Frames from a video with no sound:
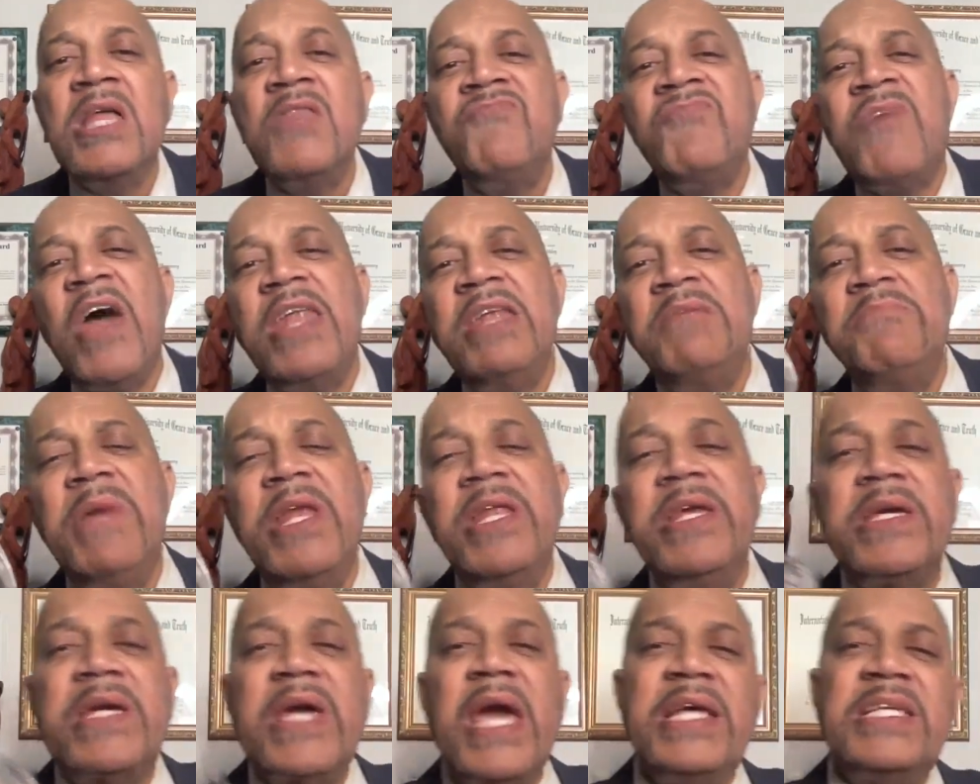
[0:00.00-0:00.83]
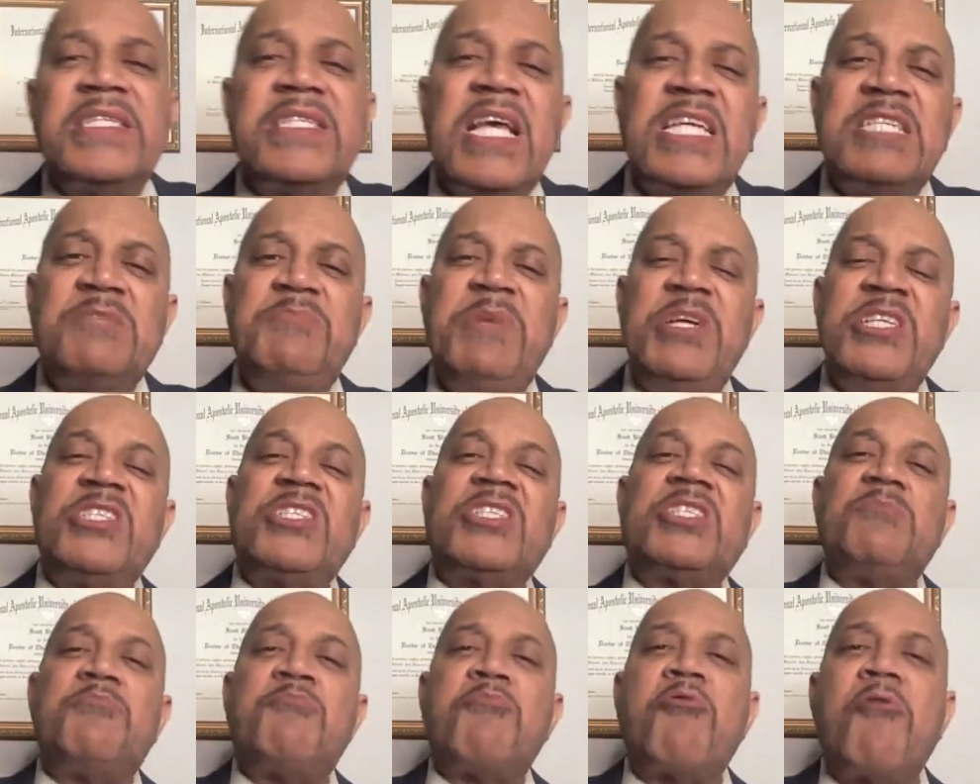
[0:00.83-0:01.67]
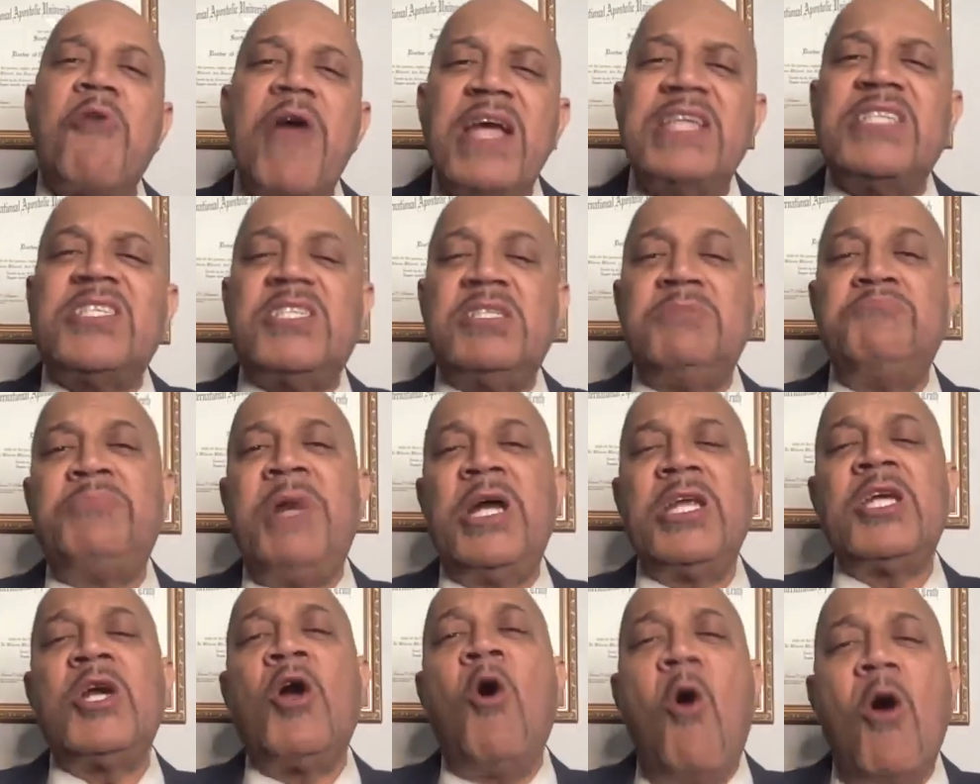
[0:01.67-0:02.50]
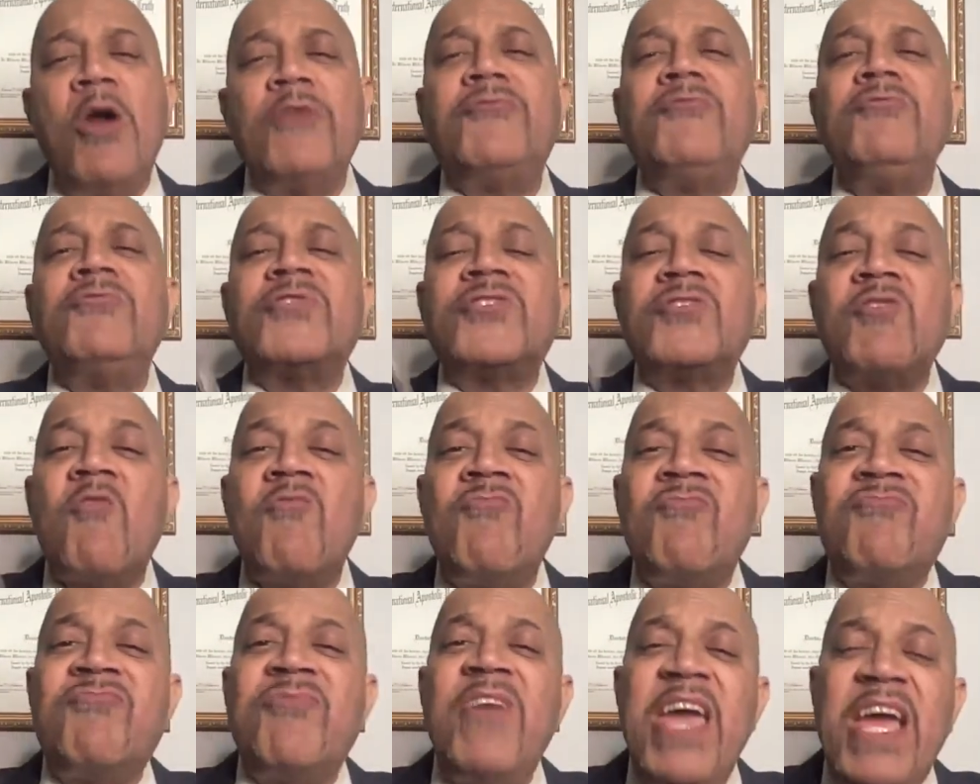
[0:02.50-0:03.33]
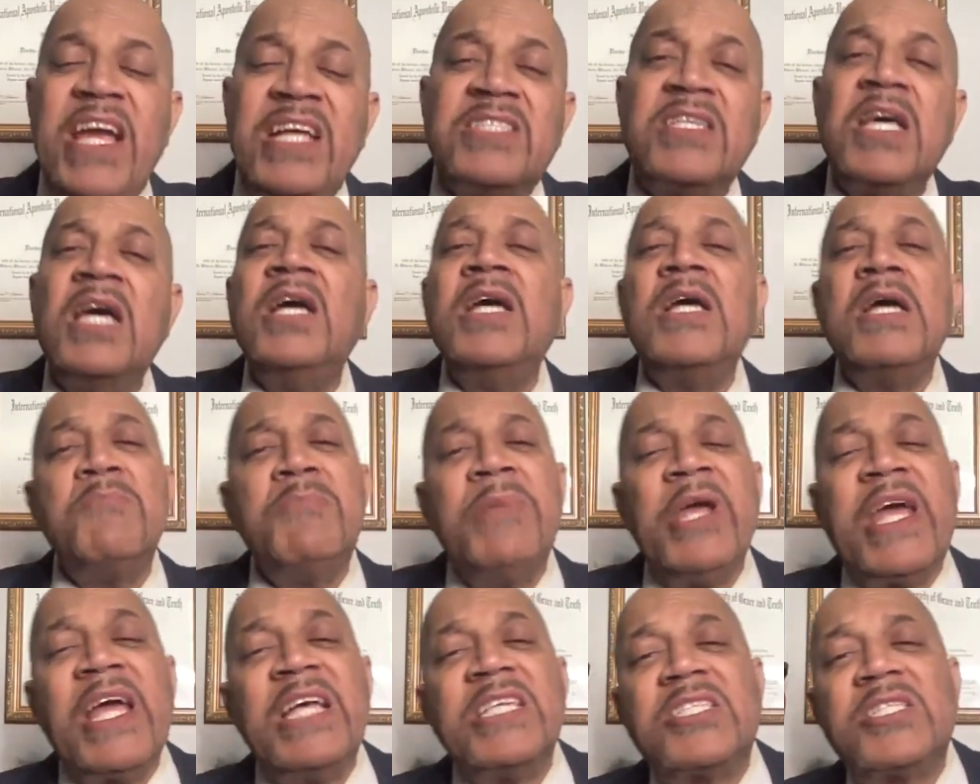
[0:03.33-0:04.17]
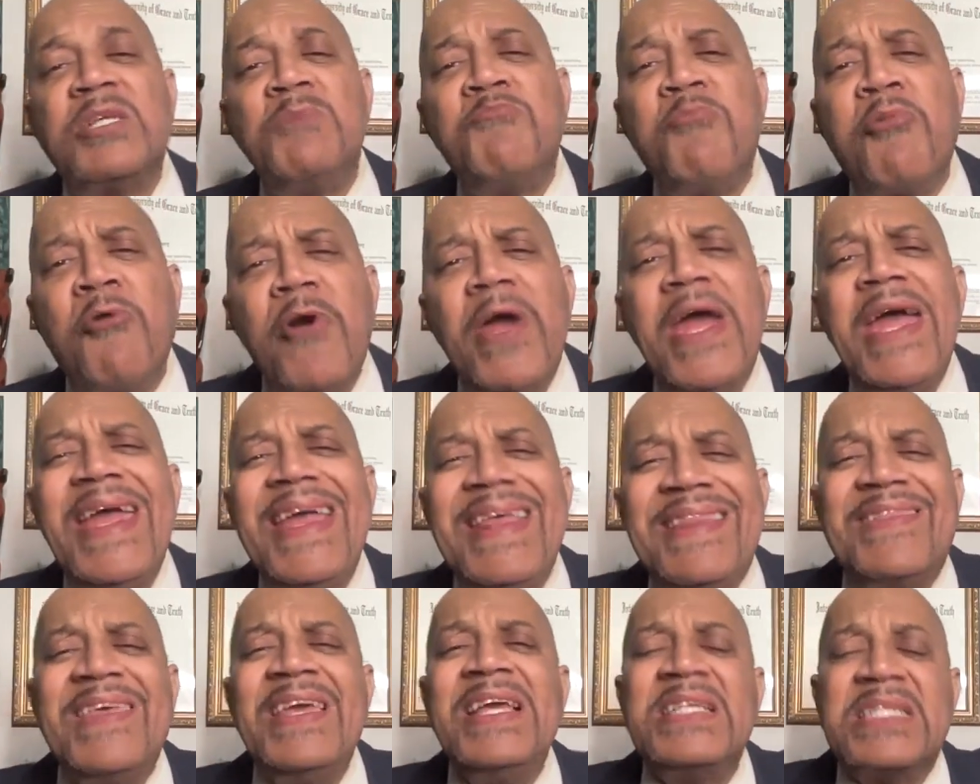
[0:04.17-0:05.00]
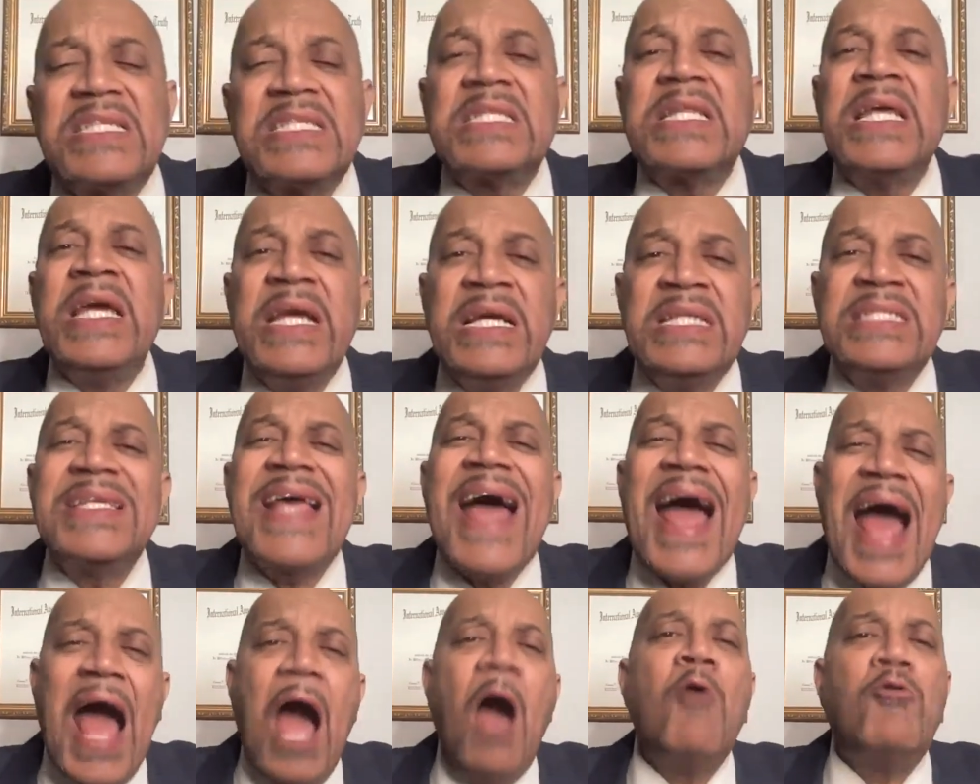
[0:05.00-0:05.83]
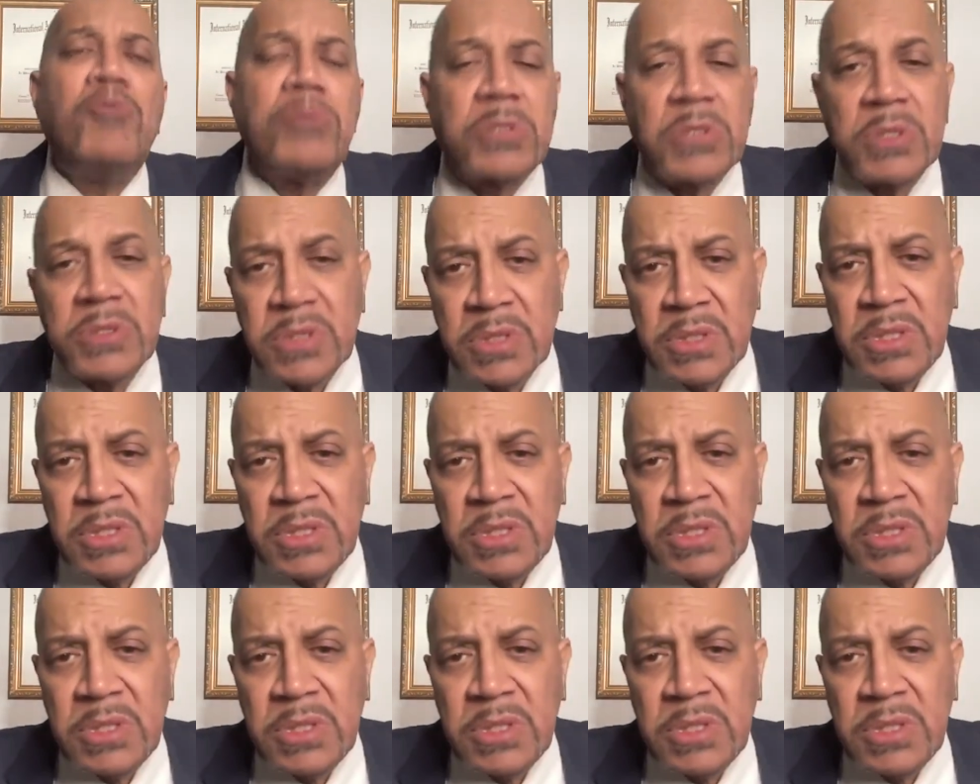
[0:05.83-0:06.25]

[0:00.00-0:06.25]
that in many cases has been suppressed, but going through certain things begins to bring these things out